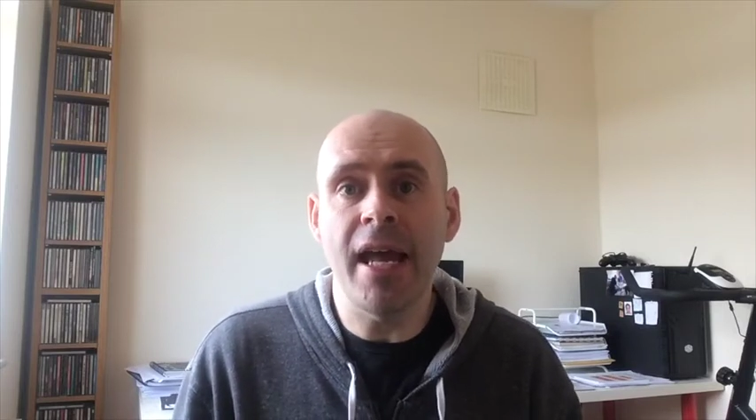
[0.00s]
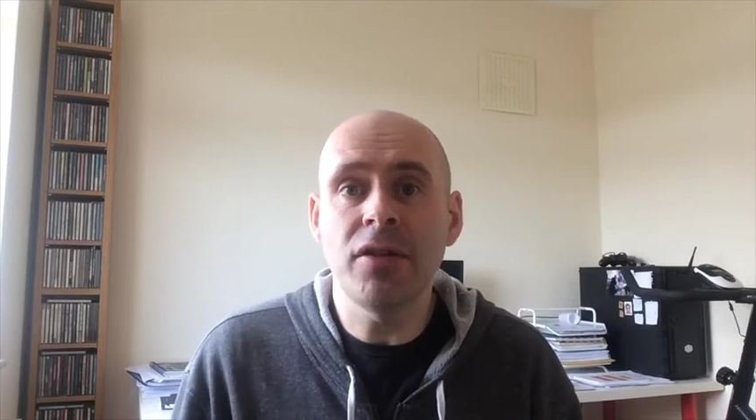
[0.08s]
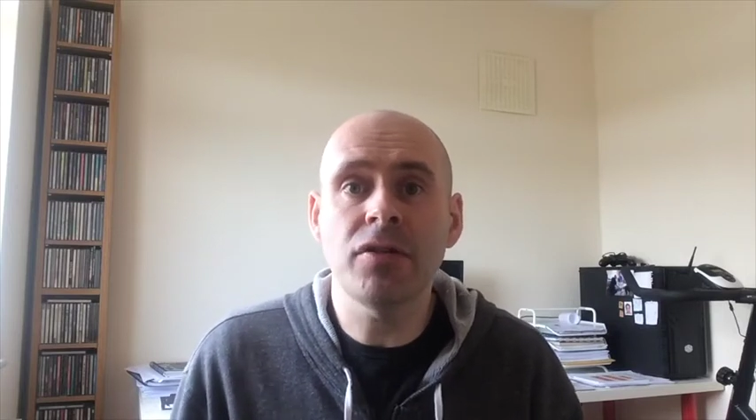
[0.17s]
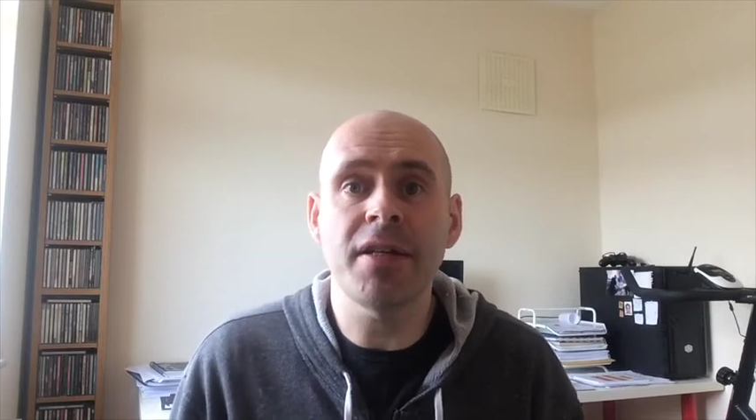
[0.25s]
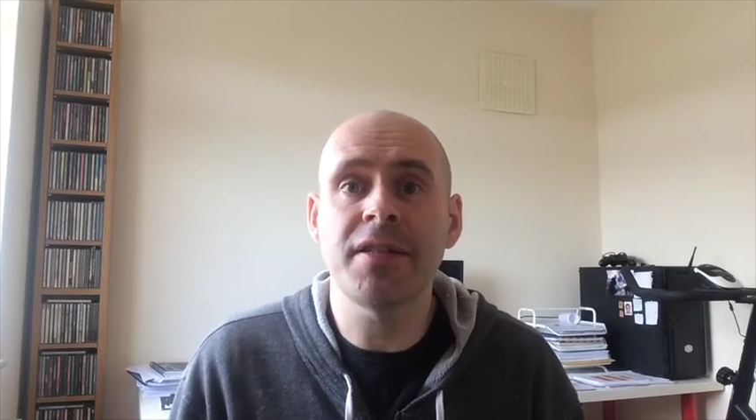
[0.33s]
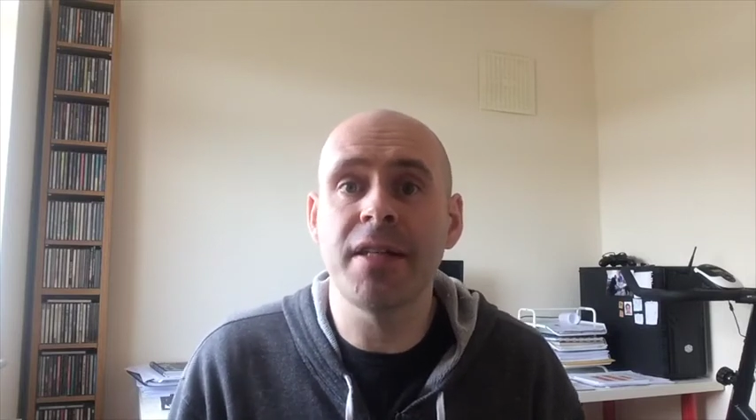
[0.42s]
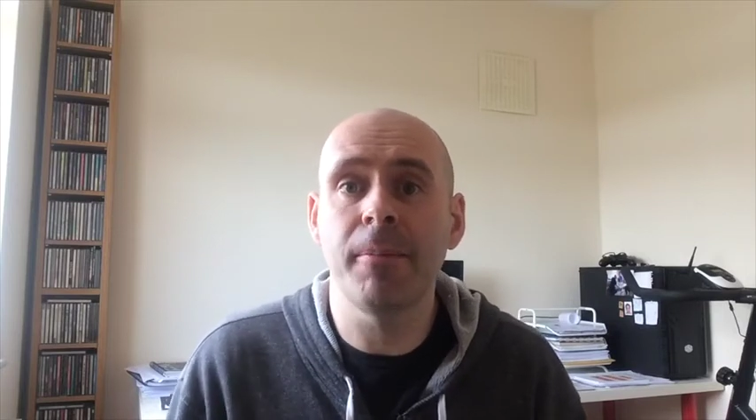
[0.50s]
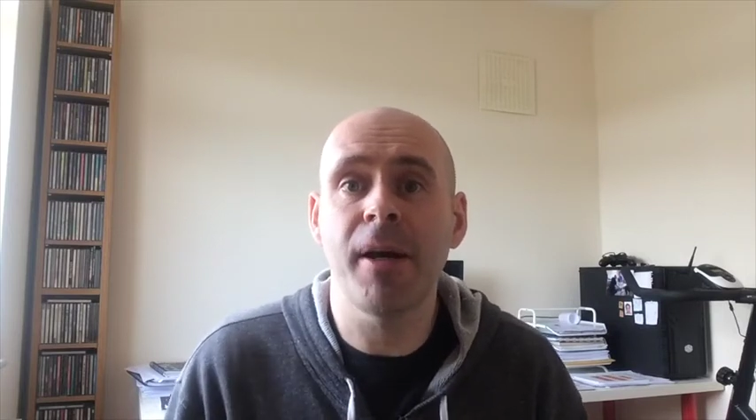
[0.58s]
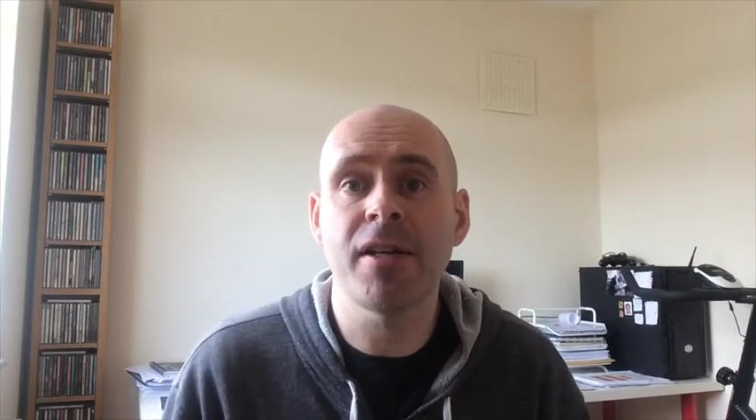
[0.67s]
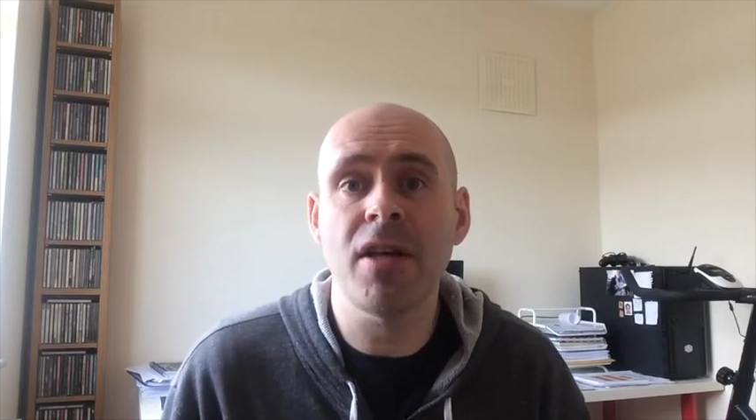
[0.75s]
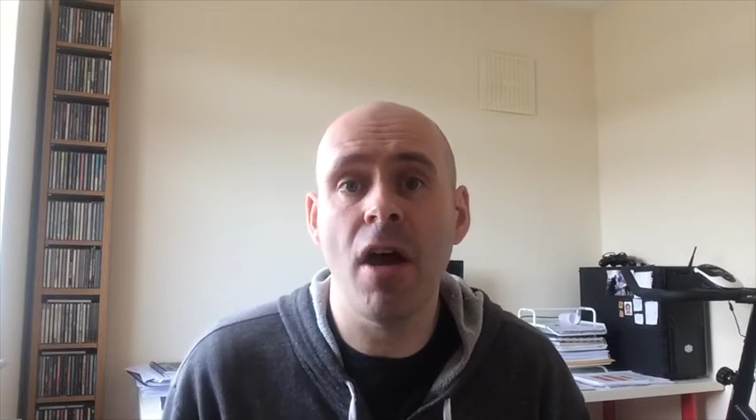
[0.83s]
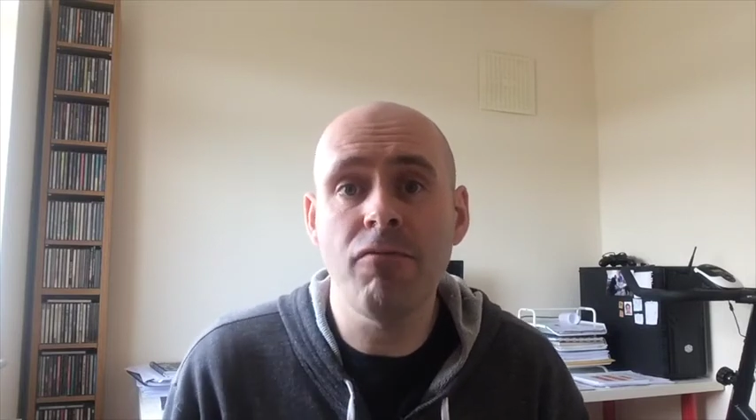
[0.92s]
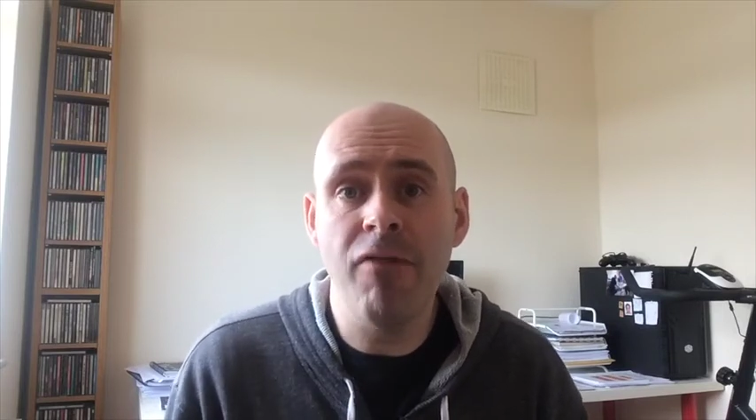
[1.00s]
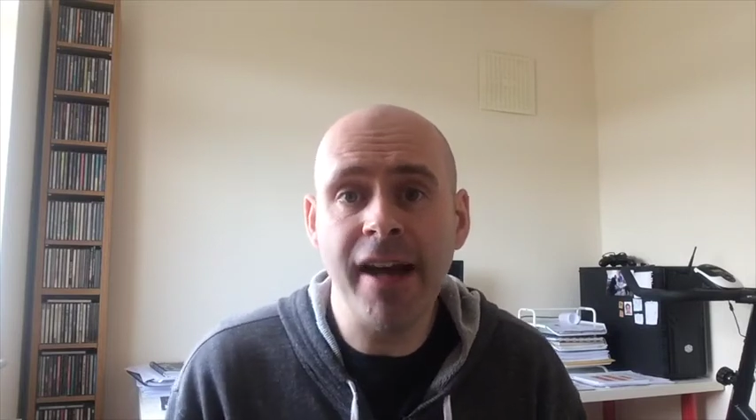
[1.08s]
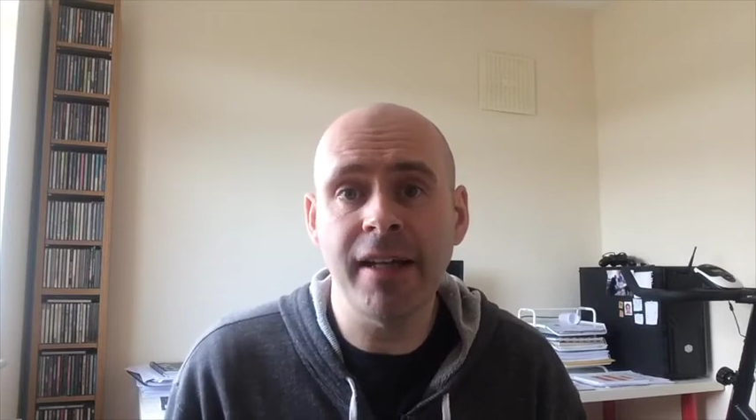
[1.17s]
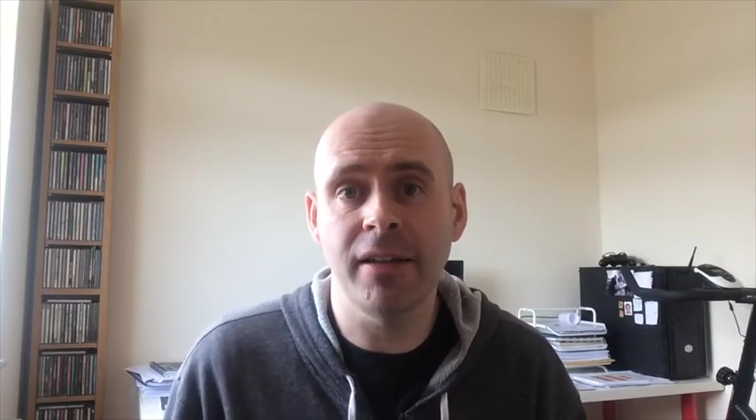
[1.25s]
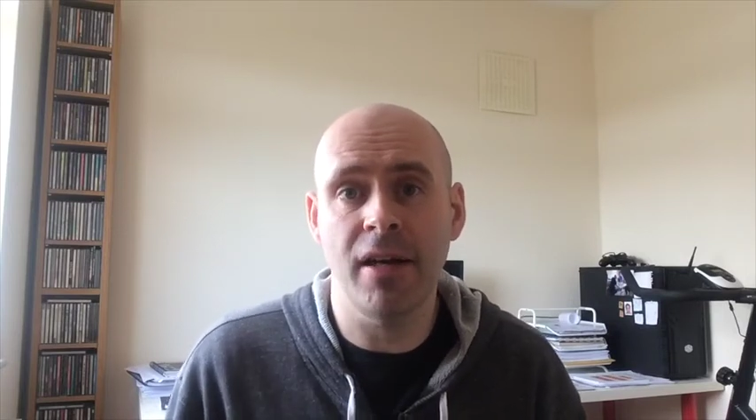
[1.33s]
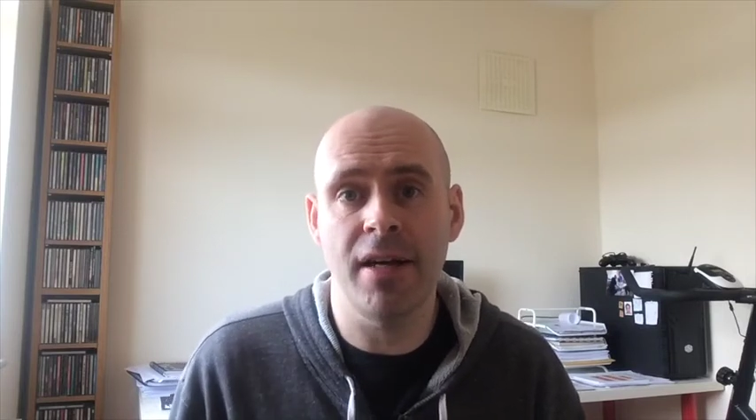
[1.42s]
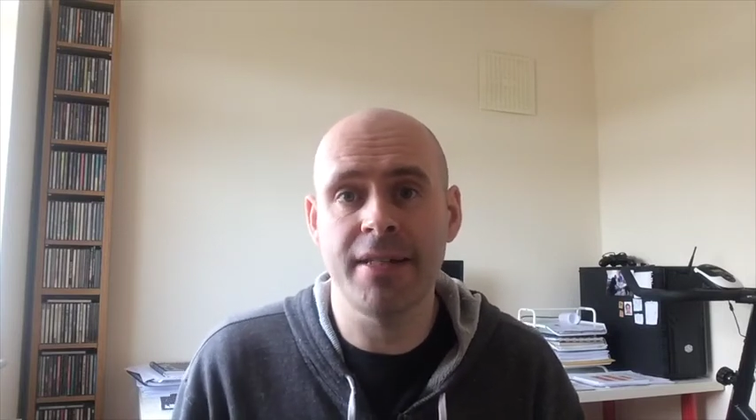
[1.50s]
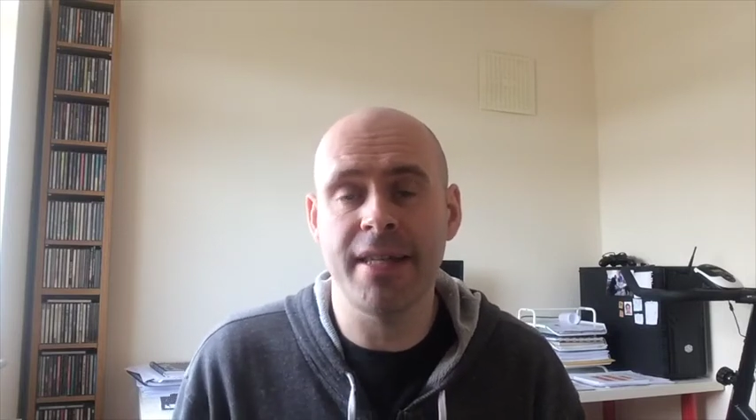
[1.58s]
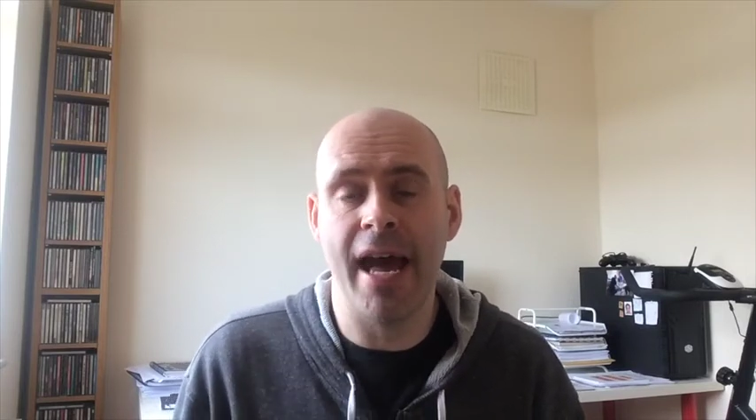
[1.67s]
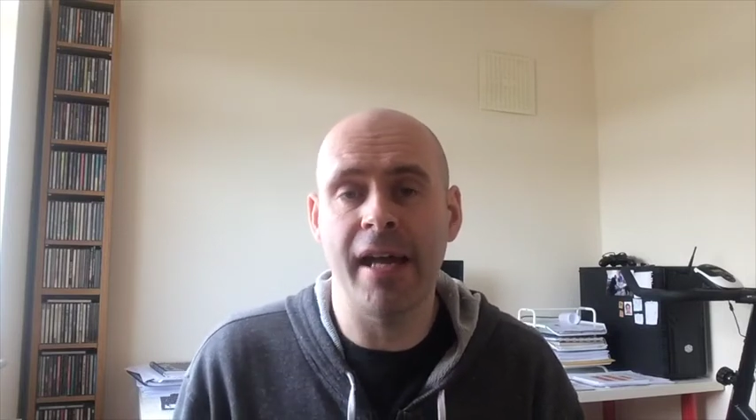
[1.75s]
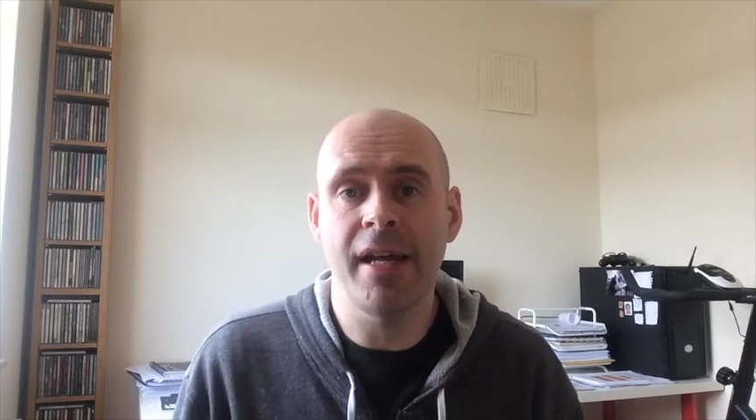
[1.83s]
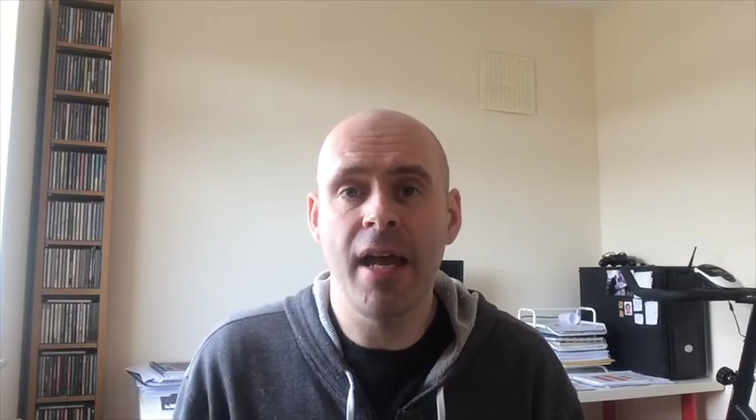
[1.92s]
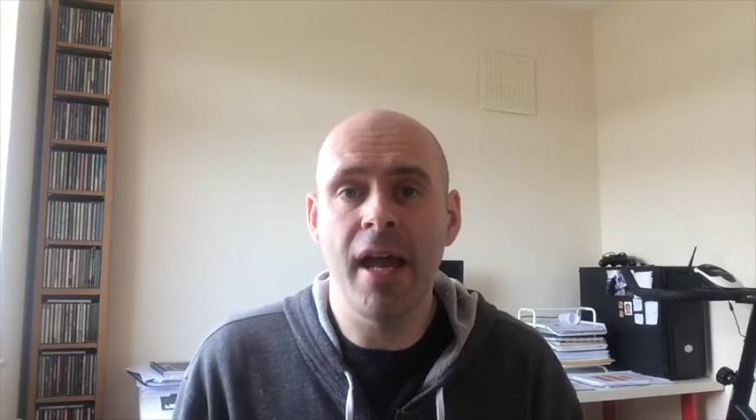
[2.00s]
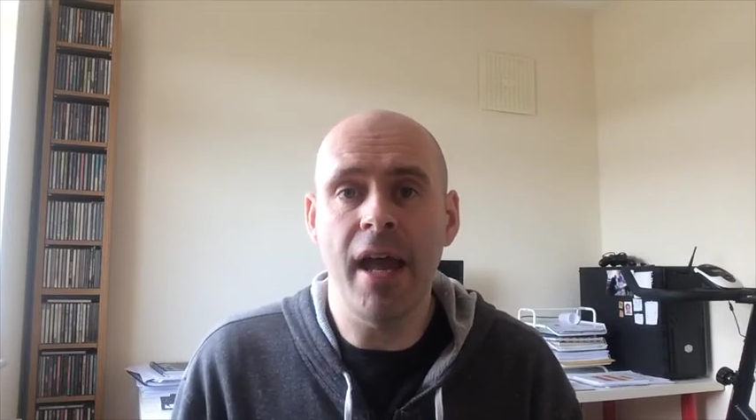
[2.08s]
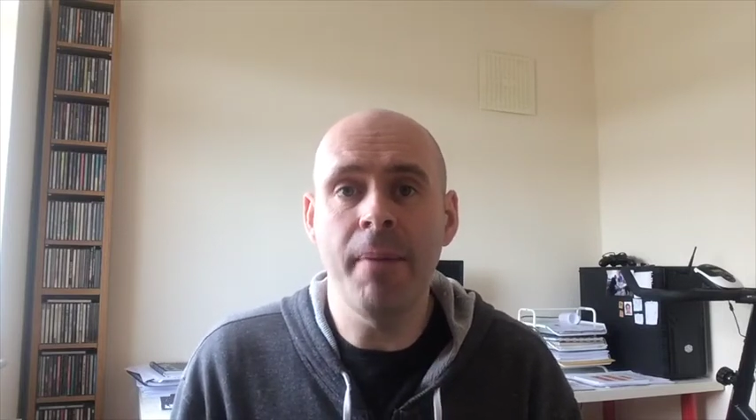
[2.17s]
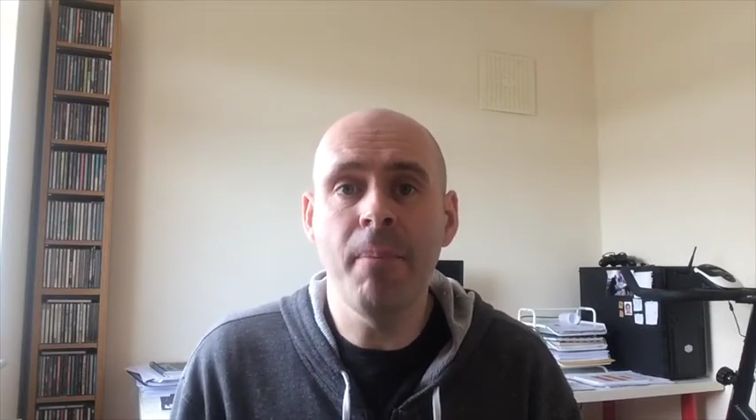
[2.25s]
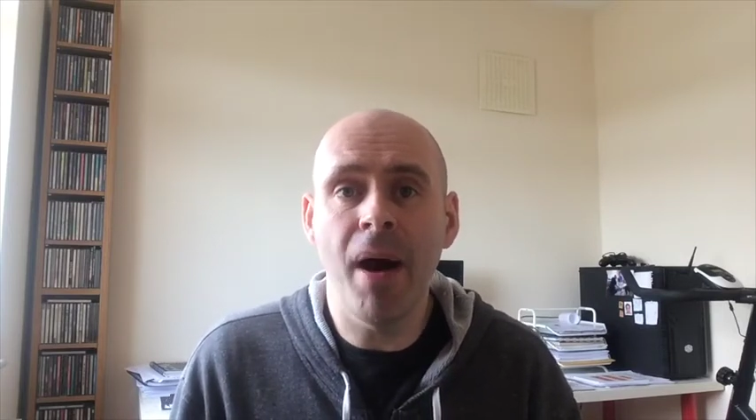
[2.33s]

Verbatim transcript: interesting because I recognize that in